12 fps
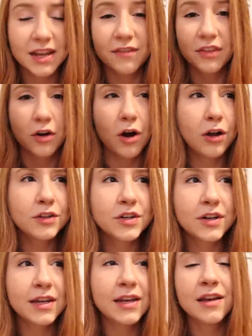If they're all all
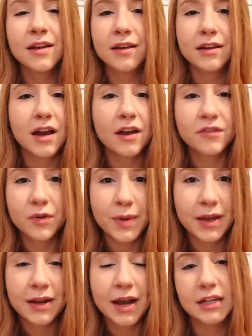dirty, God
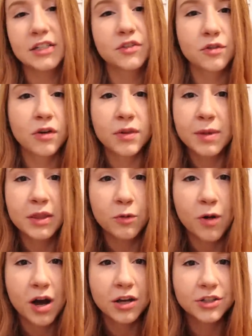forbid, I just throw them in the
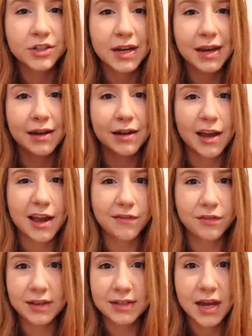wash and I
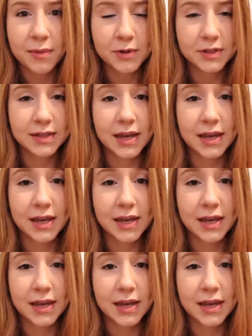have clean diapers